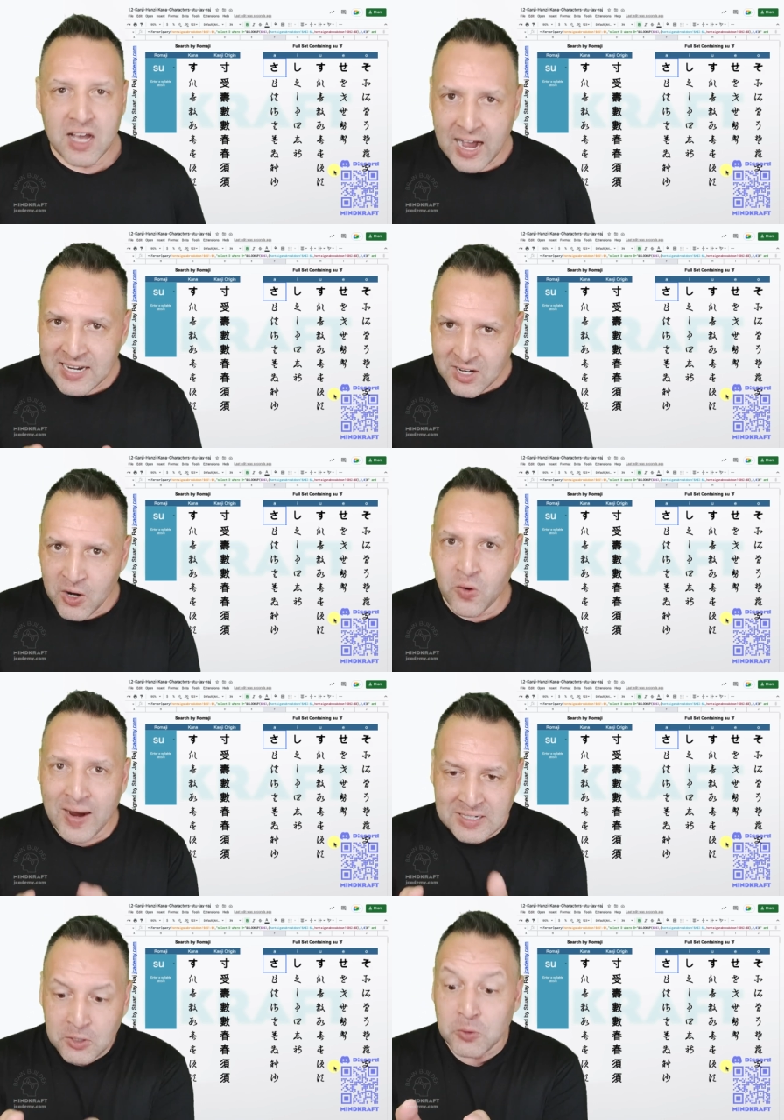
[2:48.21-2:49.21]
I know,
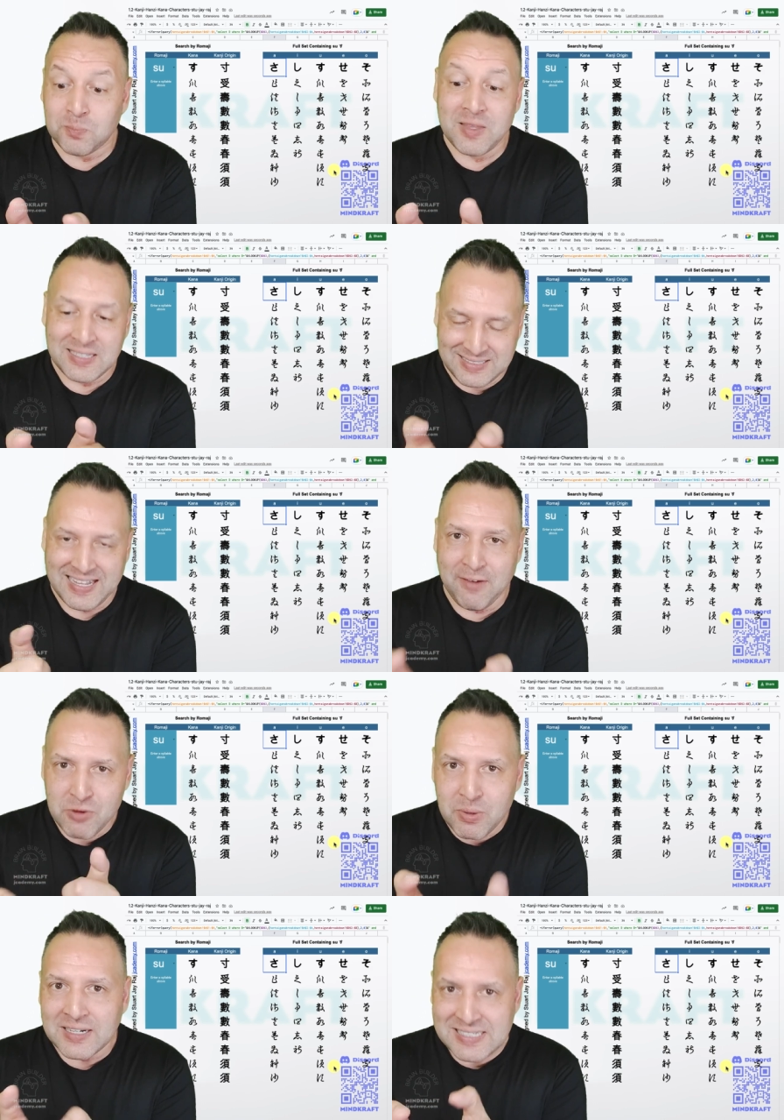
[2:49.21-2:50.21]
I know that
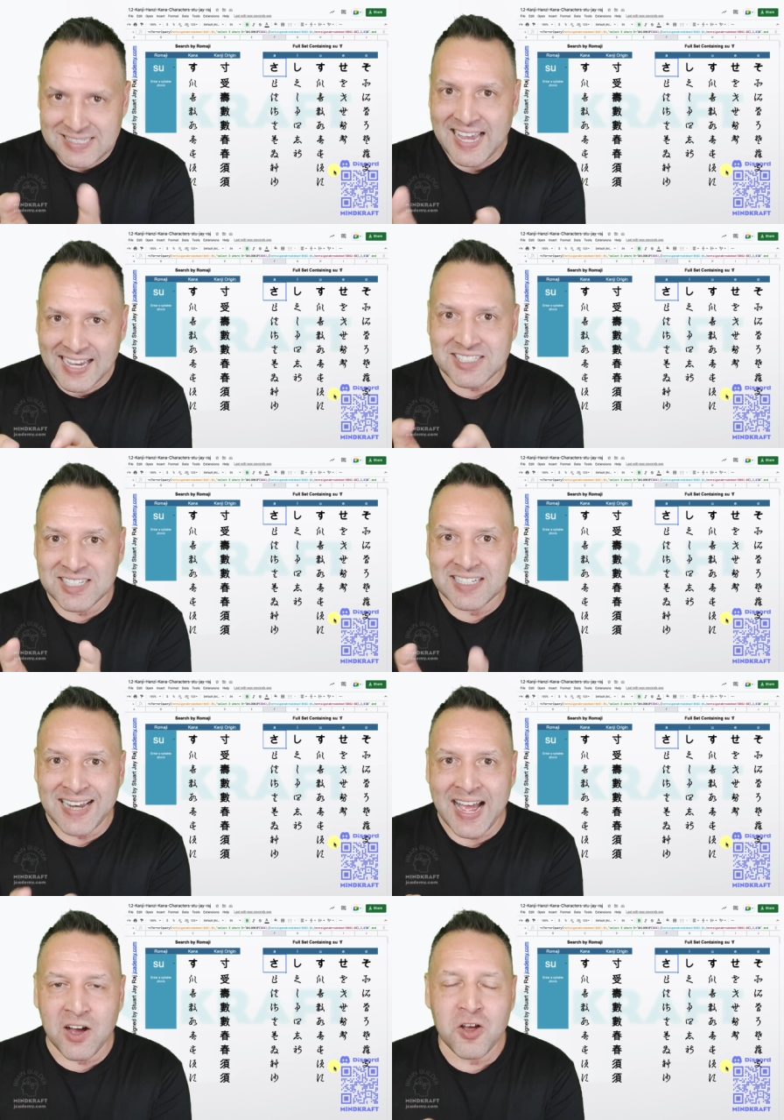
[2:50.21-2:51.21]
everybody's texting
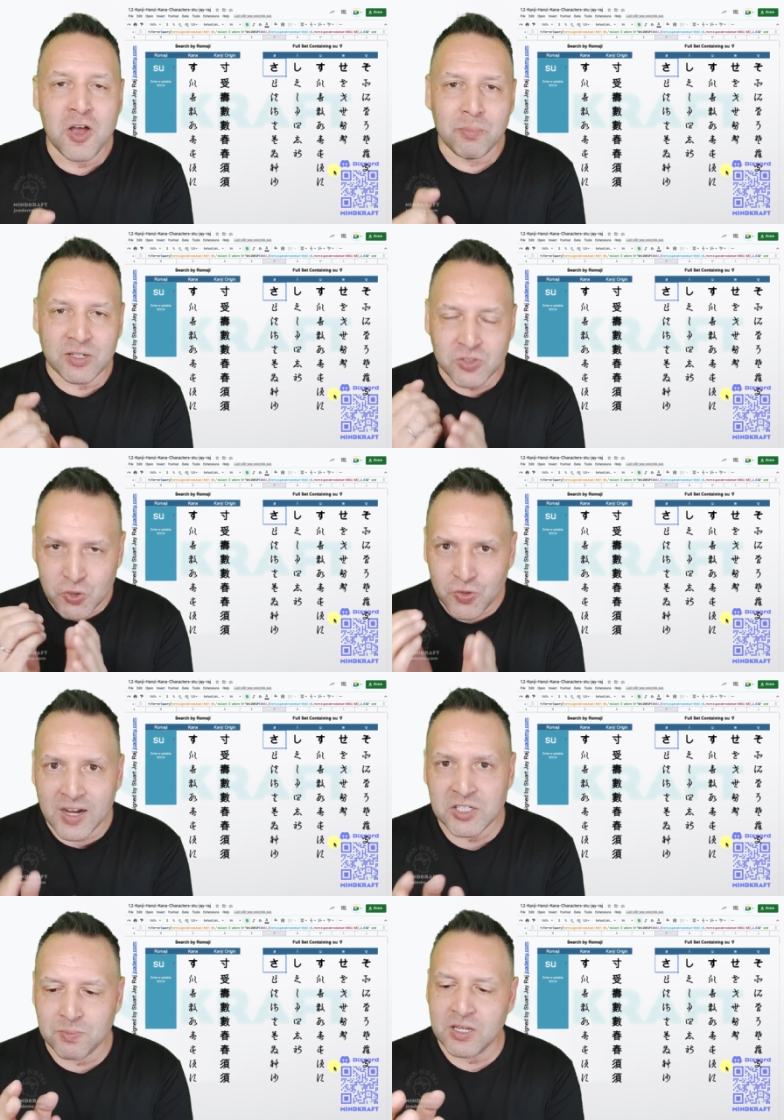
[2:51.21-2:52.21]
now, but
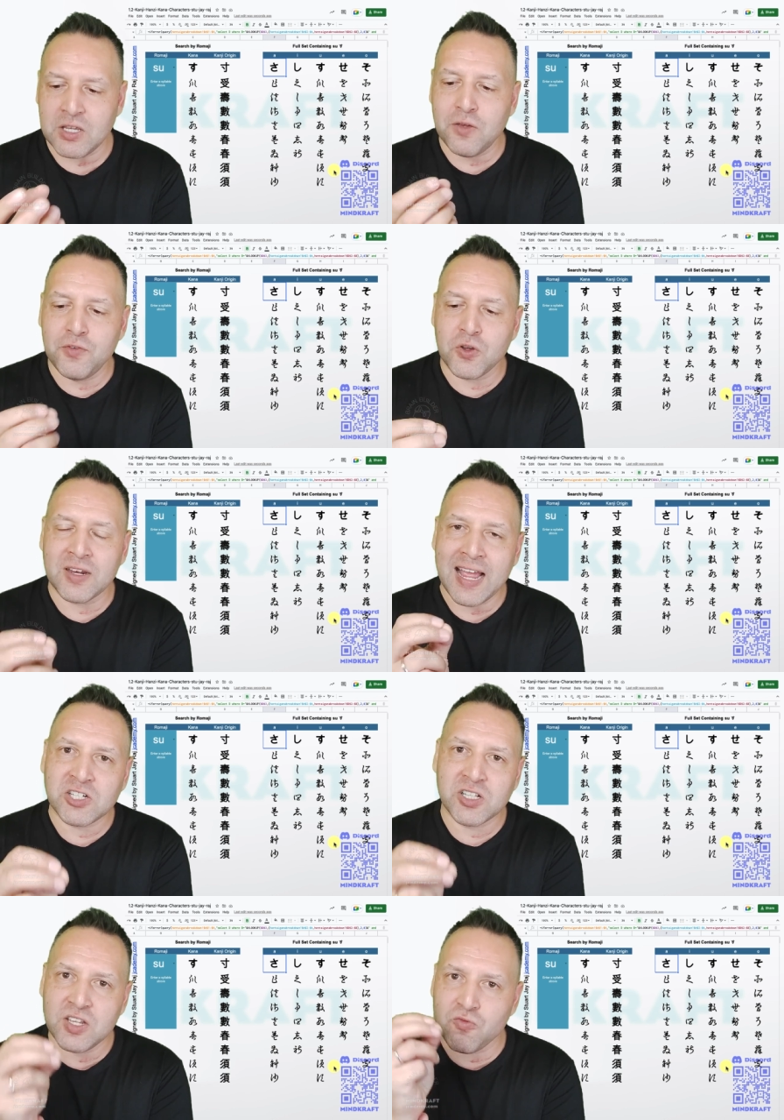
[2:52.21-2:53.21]
trust me, if you can
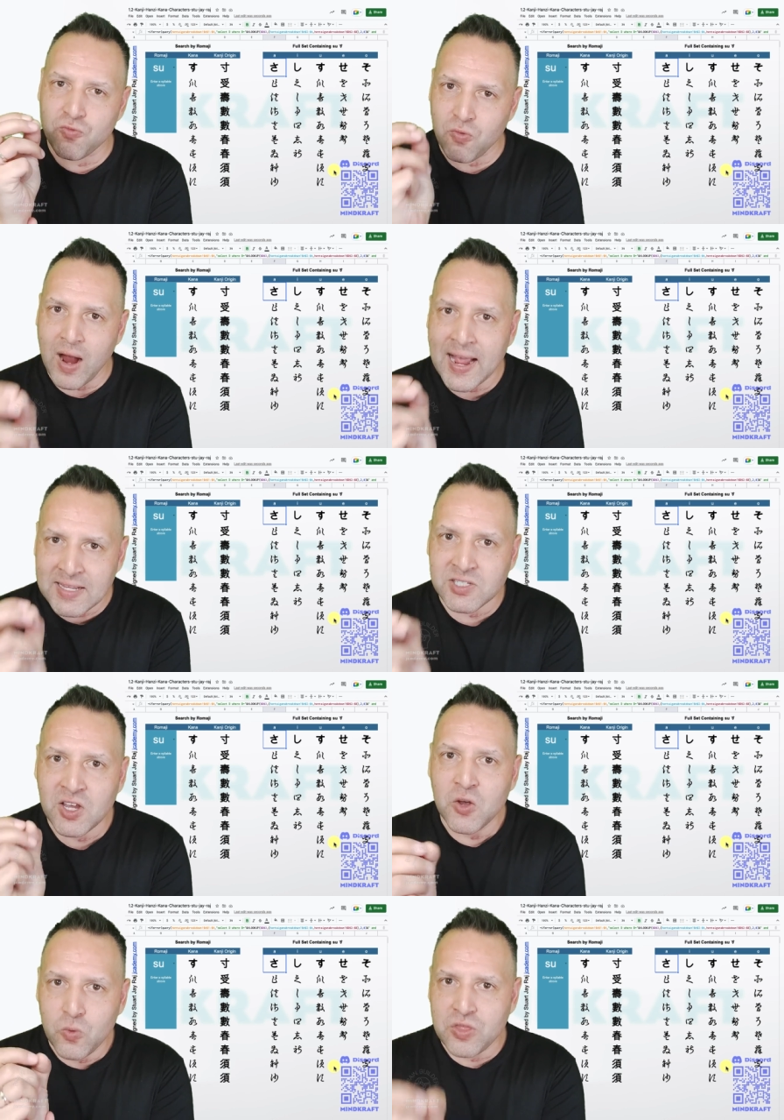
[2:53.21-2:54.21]
actually write
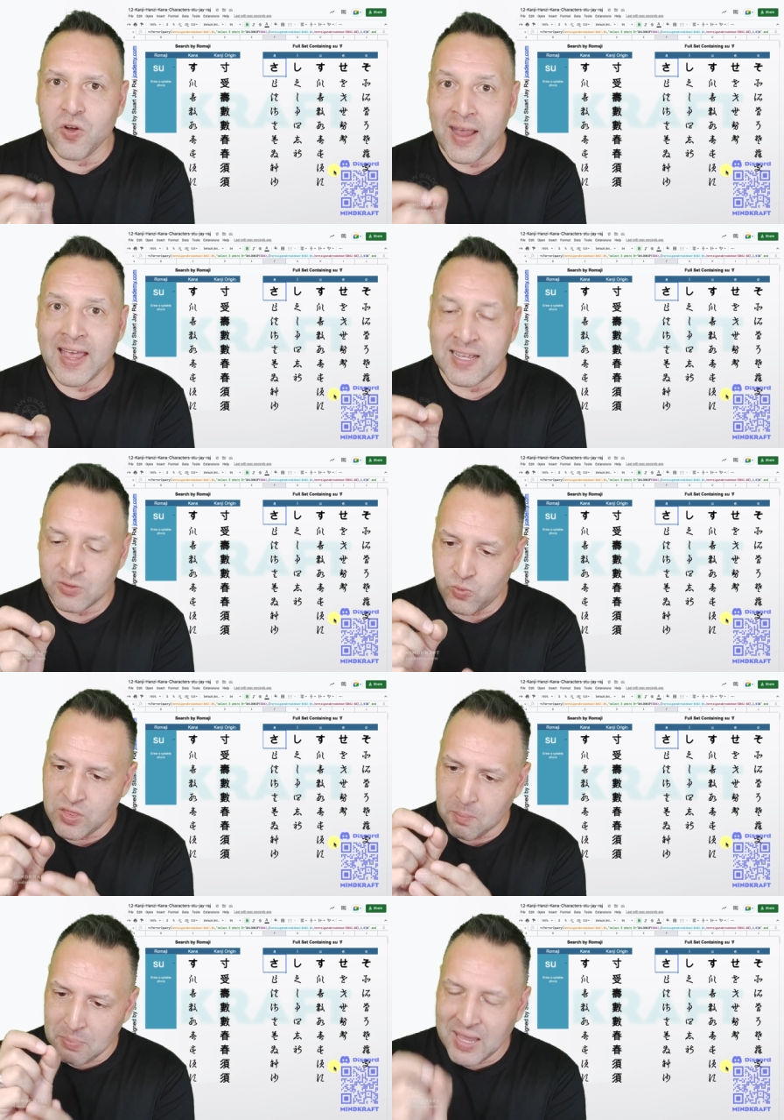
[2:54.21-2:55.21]
with your hand,
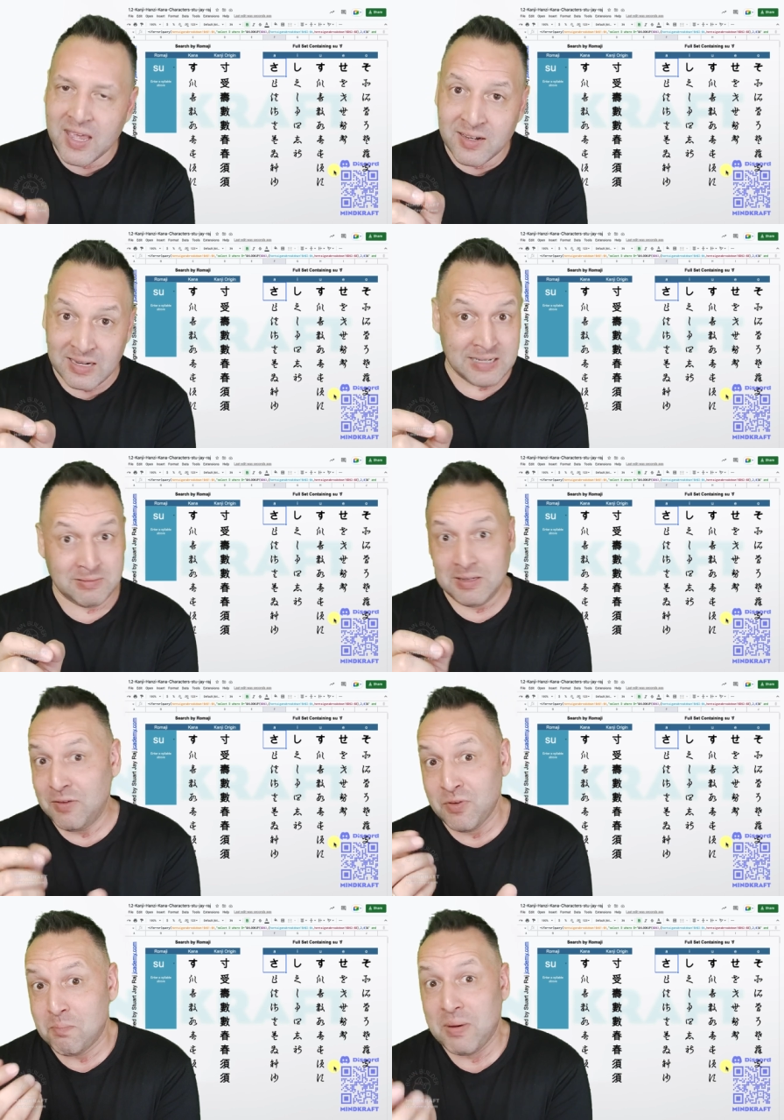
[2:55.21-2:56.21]
with a pen, and
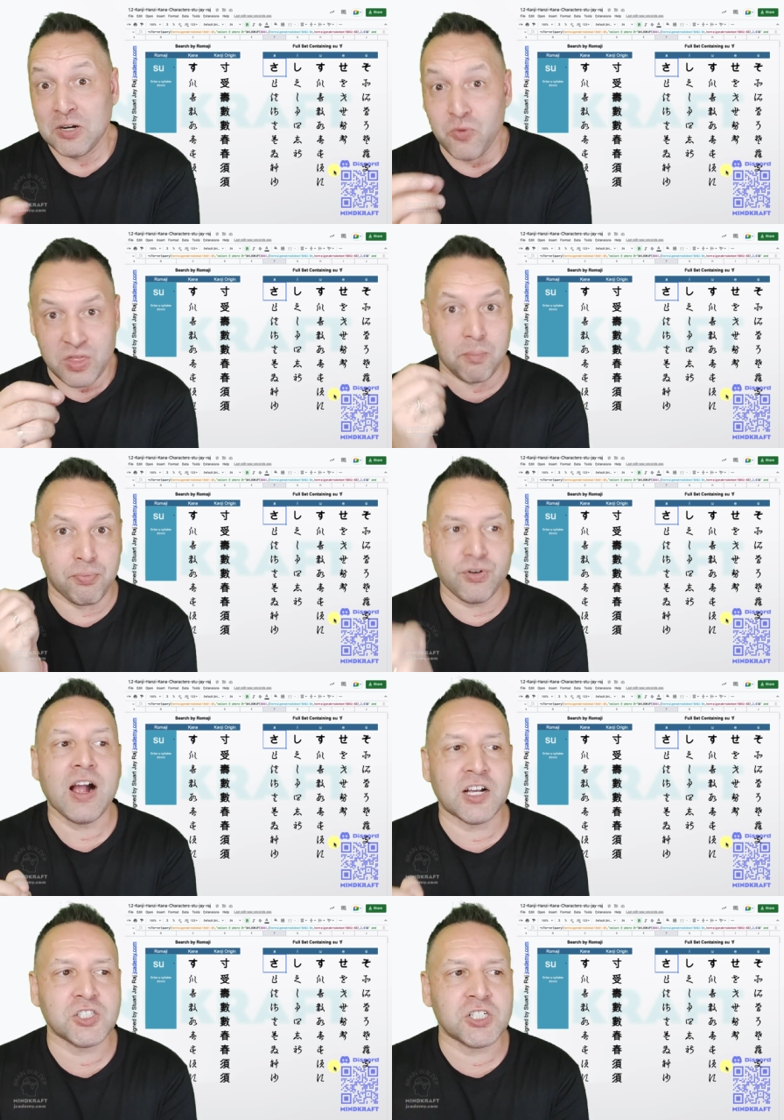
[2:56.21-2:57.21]
even better with a
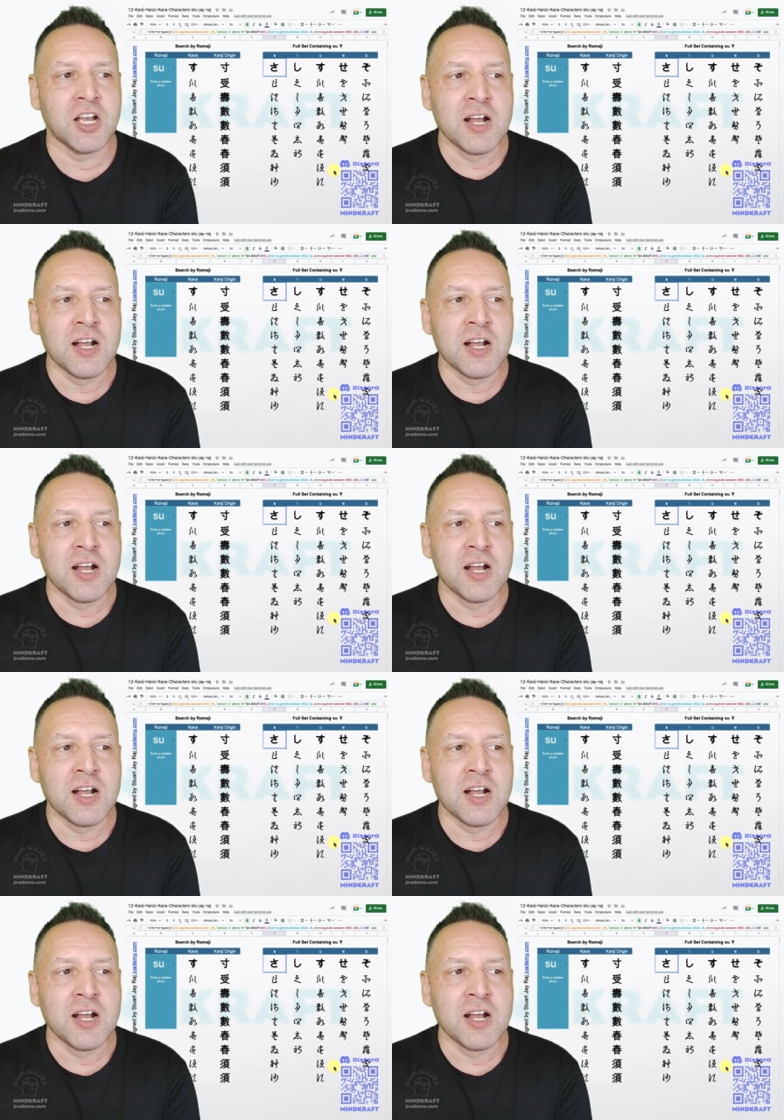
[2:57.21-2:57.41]
brush,